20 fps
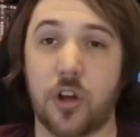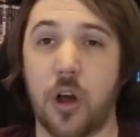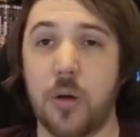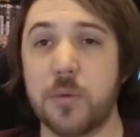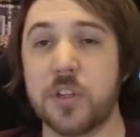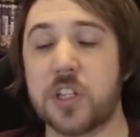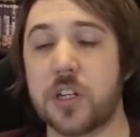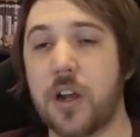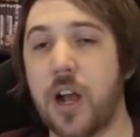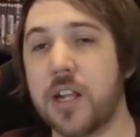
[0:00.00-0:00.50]

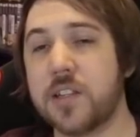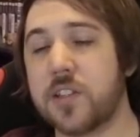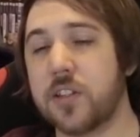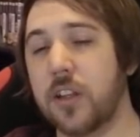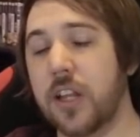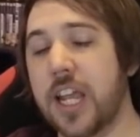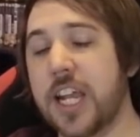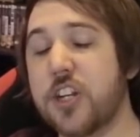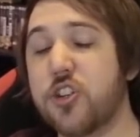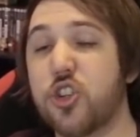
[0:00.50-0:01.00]
Toma's
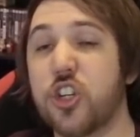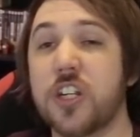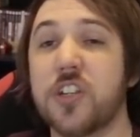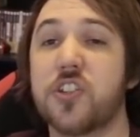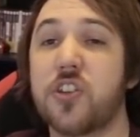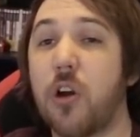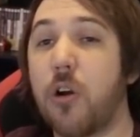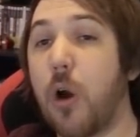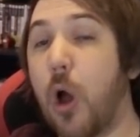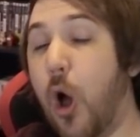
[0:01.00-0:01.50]

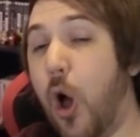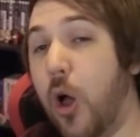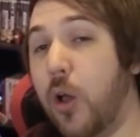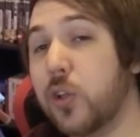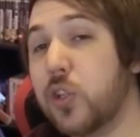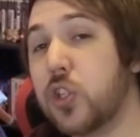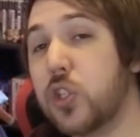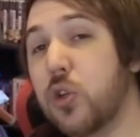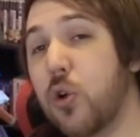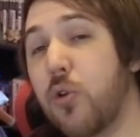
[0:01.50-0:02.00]
constellations are
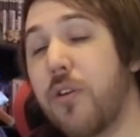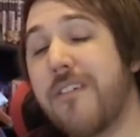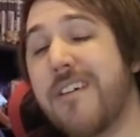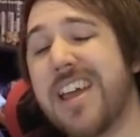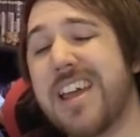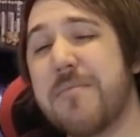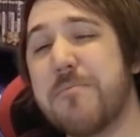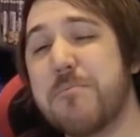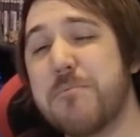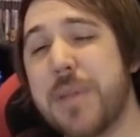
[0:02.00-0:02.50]
also
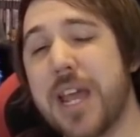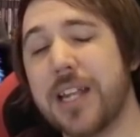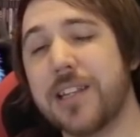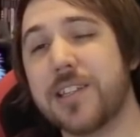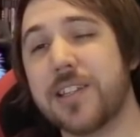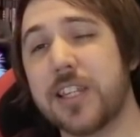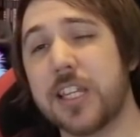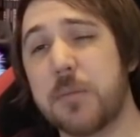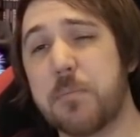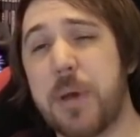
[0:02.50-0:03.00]

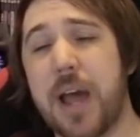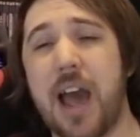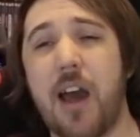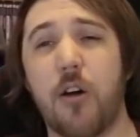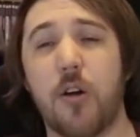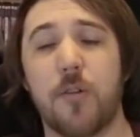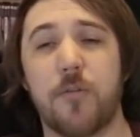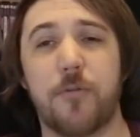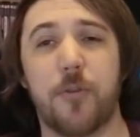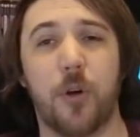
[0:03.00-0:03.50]
immensely
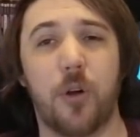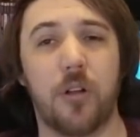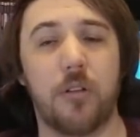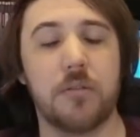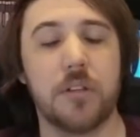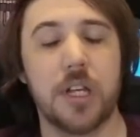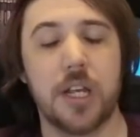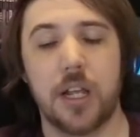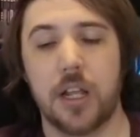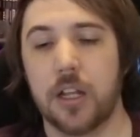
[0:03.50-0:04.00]

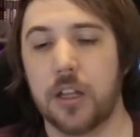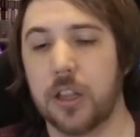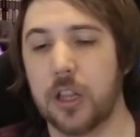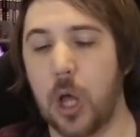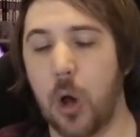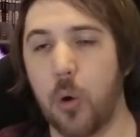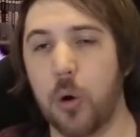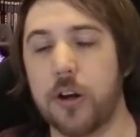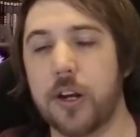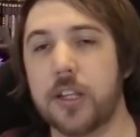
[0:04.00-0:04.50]
powerful,
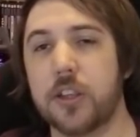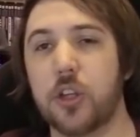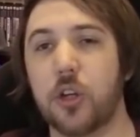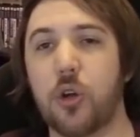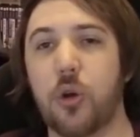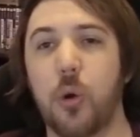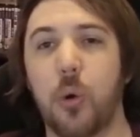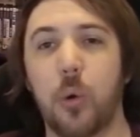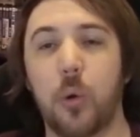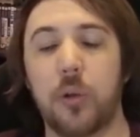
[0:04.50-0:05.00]
lowering the
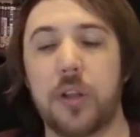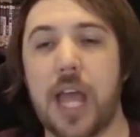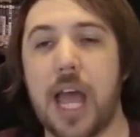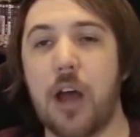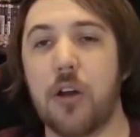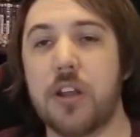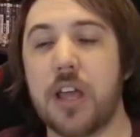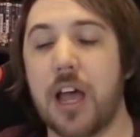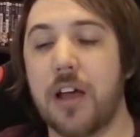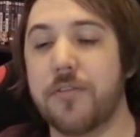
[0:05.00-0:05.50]

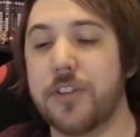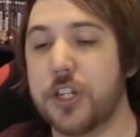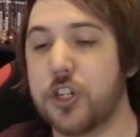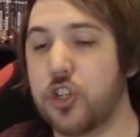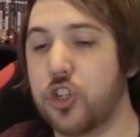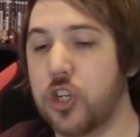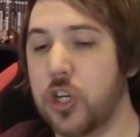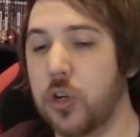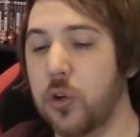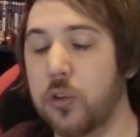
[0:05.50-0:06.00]
cooldown of his
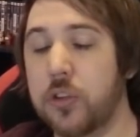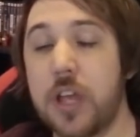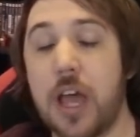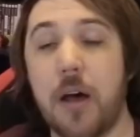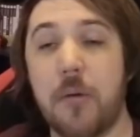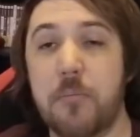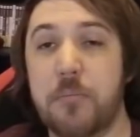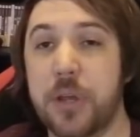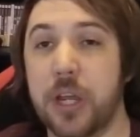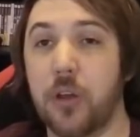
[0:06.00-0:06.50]
shield
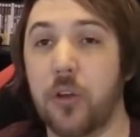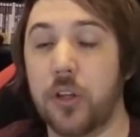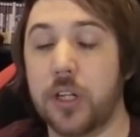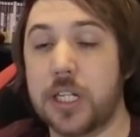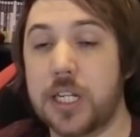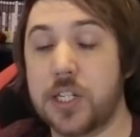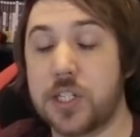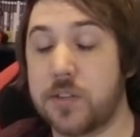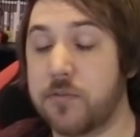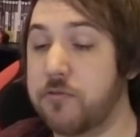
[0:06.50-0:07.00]

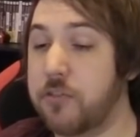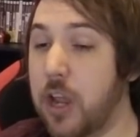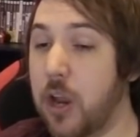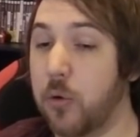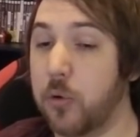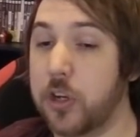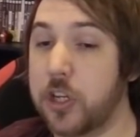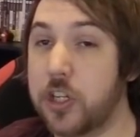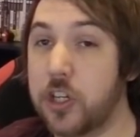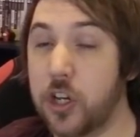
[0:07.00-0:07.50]
abilities,
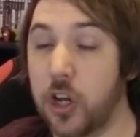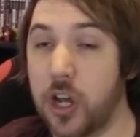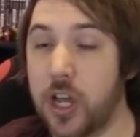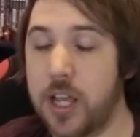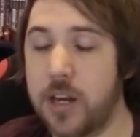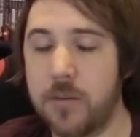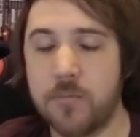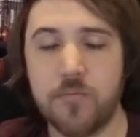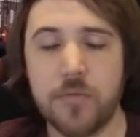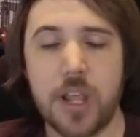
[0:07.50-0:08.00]
very
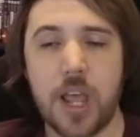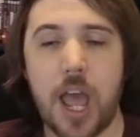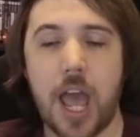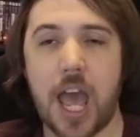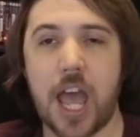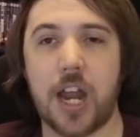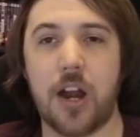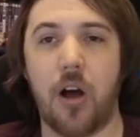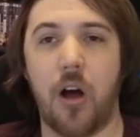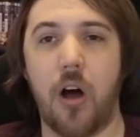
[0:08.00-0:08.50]
good.
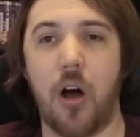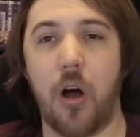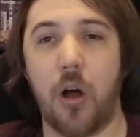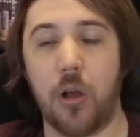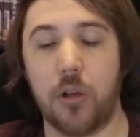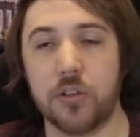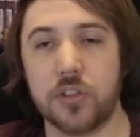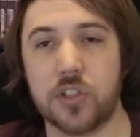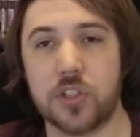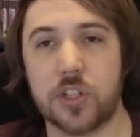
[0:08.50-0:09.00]
And
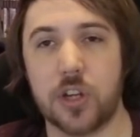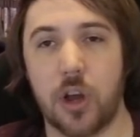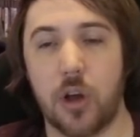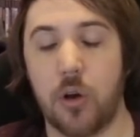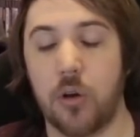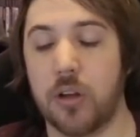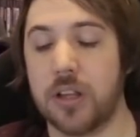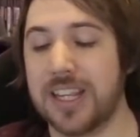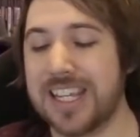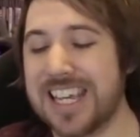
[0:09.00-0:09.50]

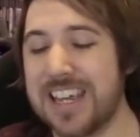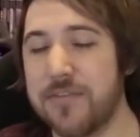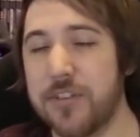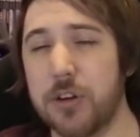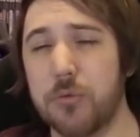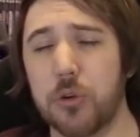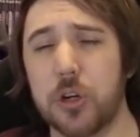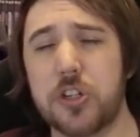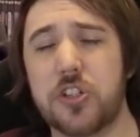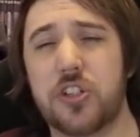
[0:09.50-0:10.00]
also
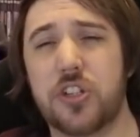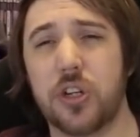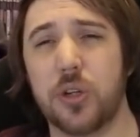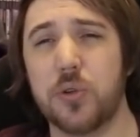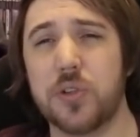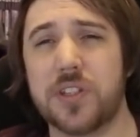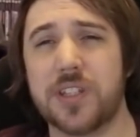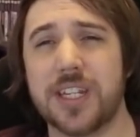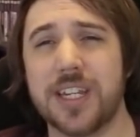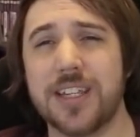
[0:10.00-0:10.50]
even
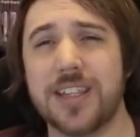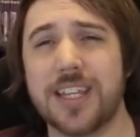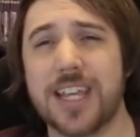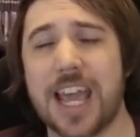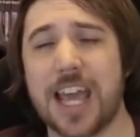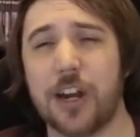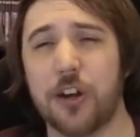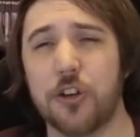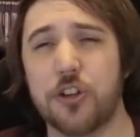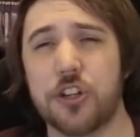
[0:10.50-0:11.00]
reducing
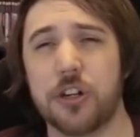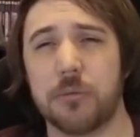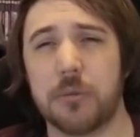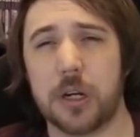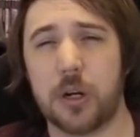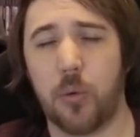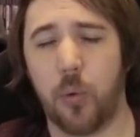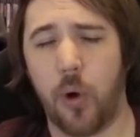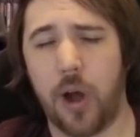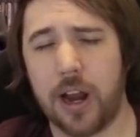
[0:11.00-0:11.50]
the energy
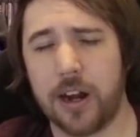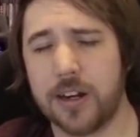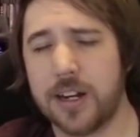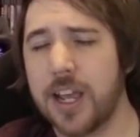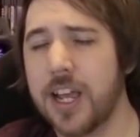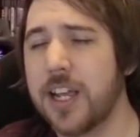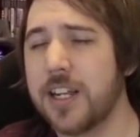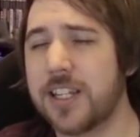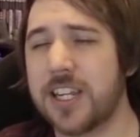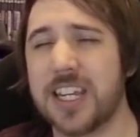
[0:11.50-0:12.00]
required
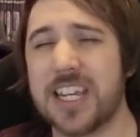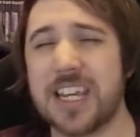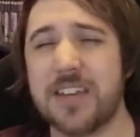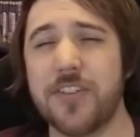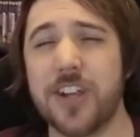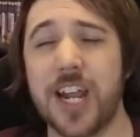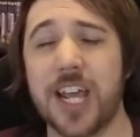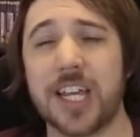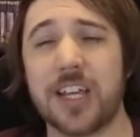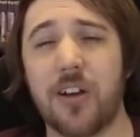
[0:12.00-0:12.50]
to
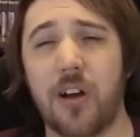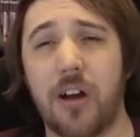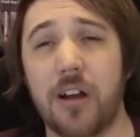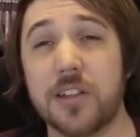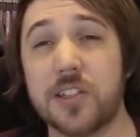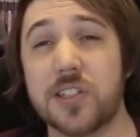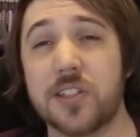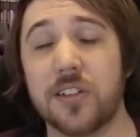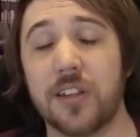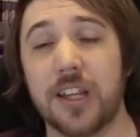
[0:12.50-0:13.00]
even at
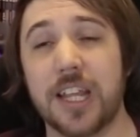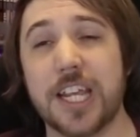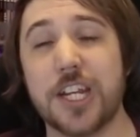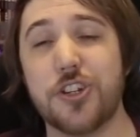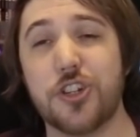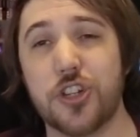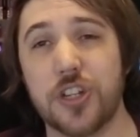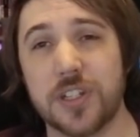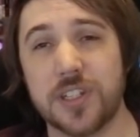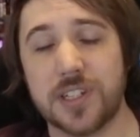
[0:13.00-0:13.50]

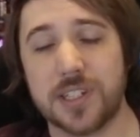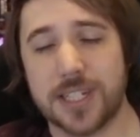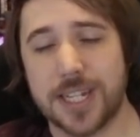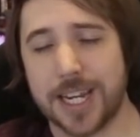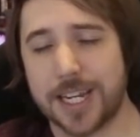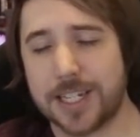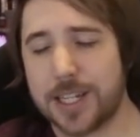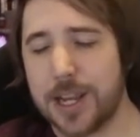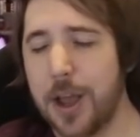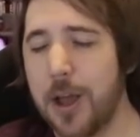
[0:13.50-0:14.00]
Constellation
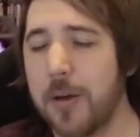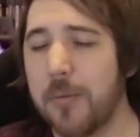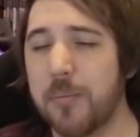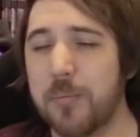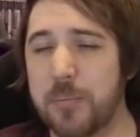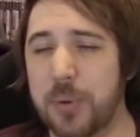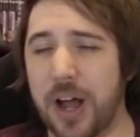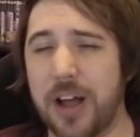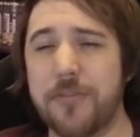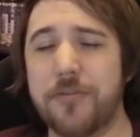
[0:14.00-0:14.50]
6,
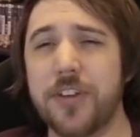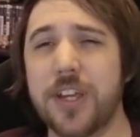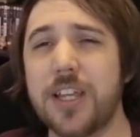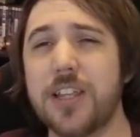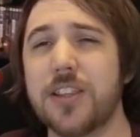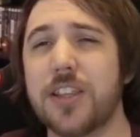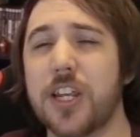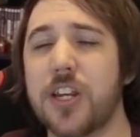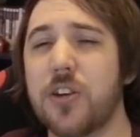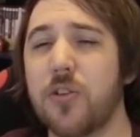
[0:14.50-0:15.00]

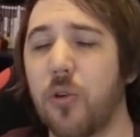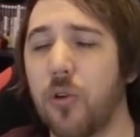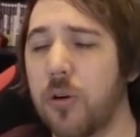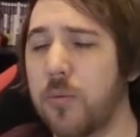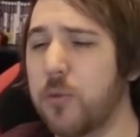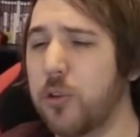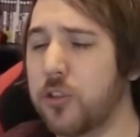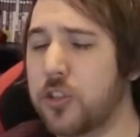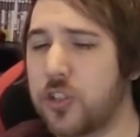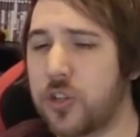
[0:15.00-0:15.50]
buffing the
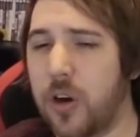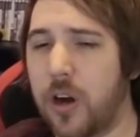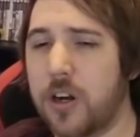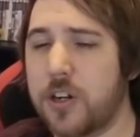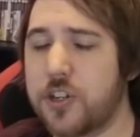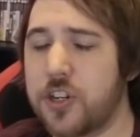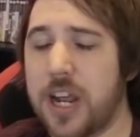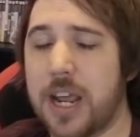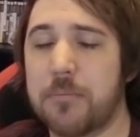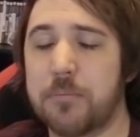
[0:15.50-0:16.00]
normal
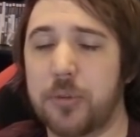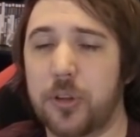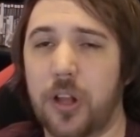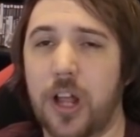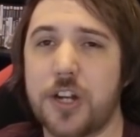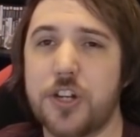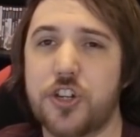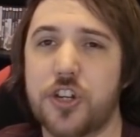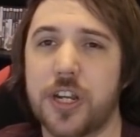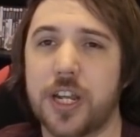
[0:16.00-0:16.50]
charged and
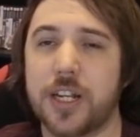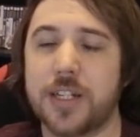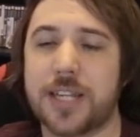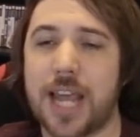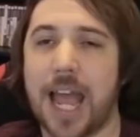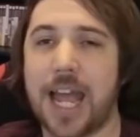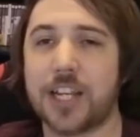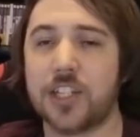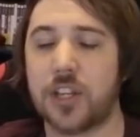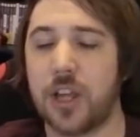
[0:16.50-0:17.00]
plunging
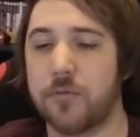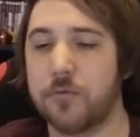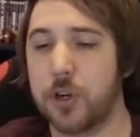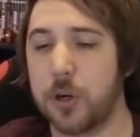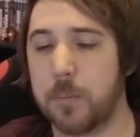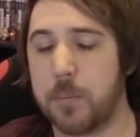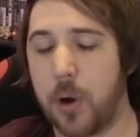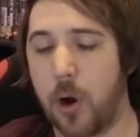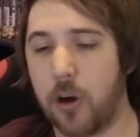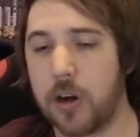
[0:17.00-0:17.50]
attacks of
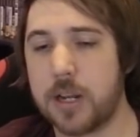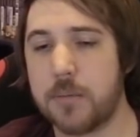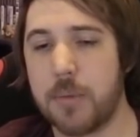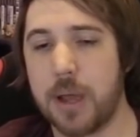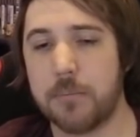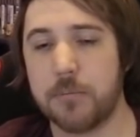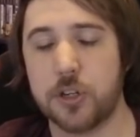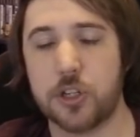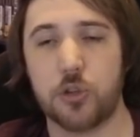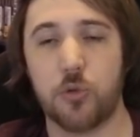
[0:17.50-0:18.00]
your party
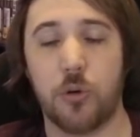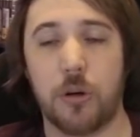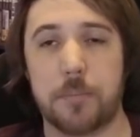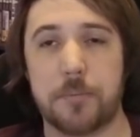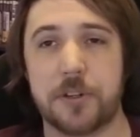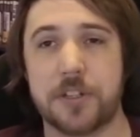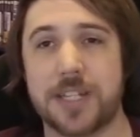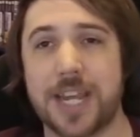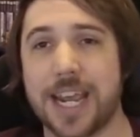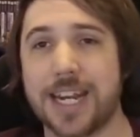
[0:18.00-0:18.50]
members who are
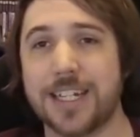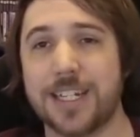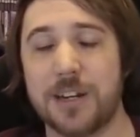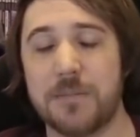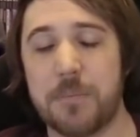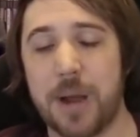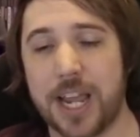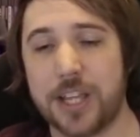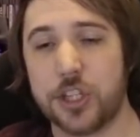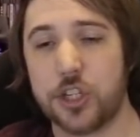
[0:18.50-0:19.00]

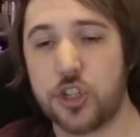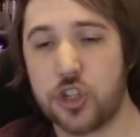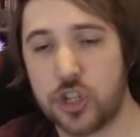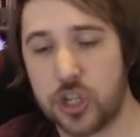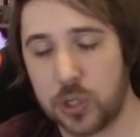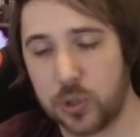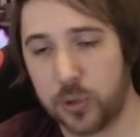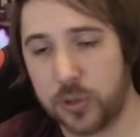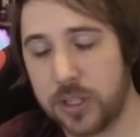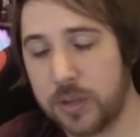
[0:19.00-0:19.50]
protected by the
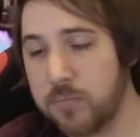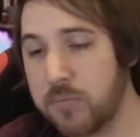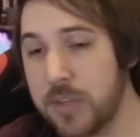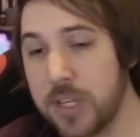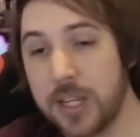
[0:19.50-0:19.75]
shield.